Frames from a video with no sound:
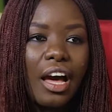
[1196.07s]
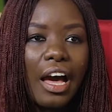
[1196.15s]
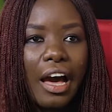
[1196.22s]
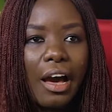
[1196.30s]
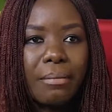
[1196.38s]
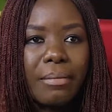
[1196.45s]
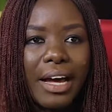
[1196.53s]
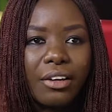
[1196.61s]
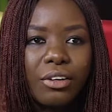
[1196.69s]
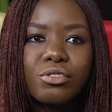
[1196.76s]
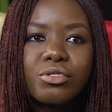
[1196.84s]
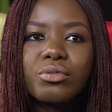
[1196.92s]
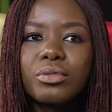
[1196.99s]
and
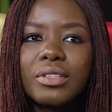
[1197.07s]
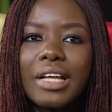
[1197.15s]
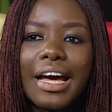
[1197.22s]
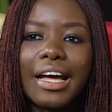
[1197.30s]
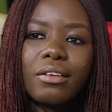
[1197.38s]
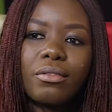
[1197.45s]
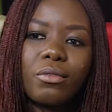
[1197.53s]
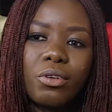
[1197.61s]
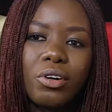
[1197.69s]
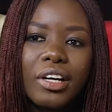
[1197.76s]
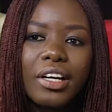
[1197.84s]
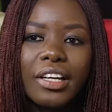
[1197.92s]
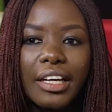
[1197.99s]
also that
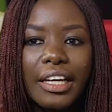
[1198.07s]
work